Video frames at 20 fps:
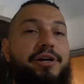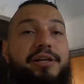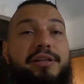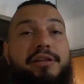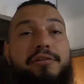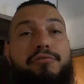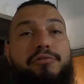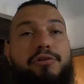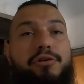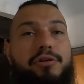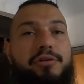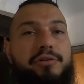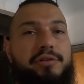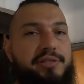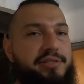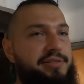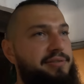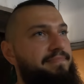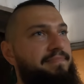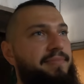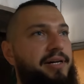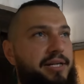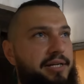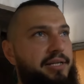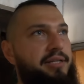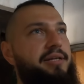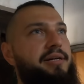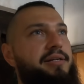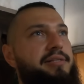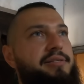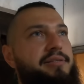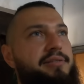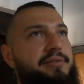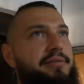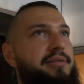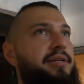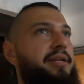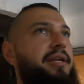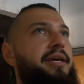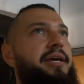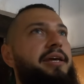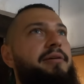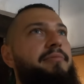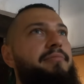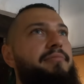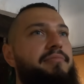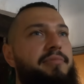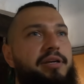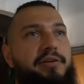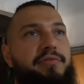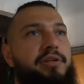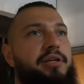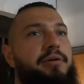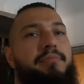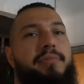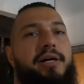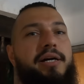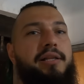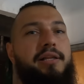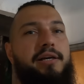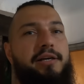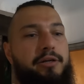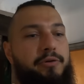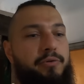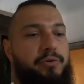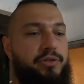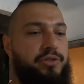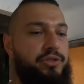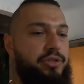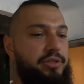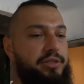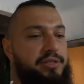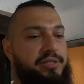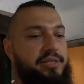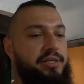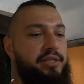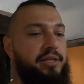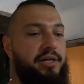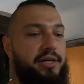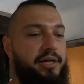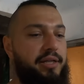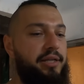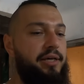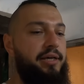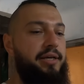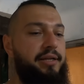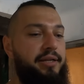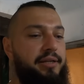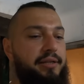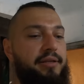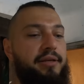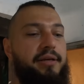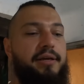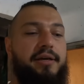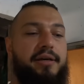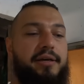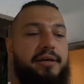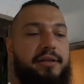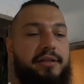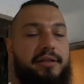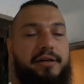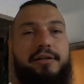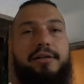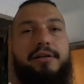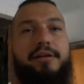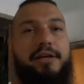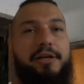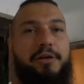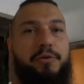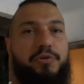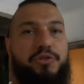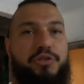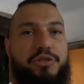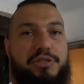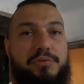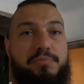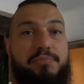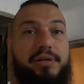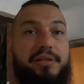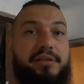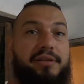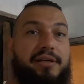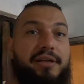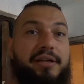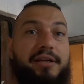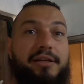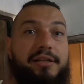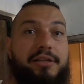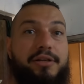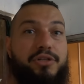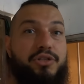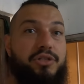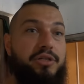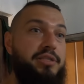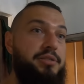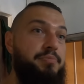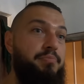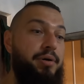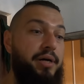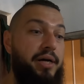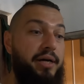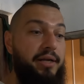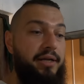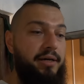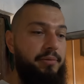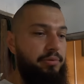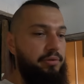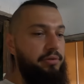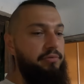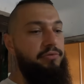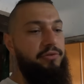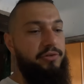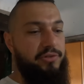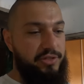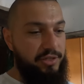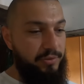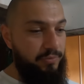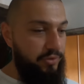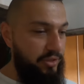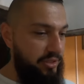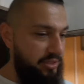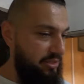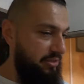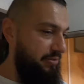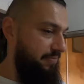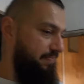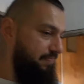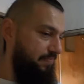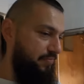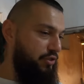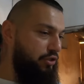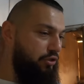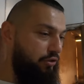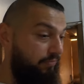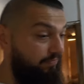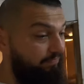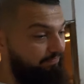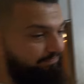in the world is ananas, the name, even in my language, in Sinhala, in other languages. But in English, it's pineapple for some reason. So.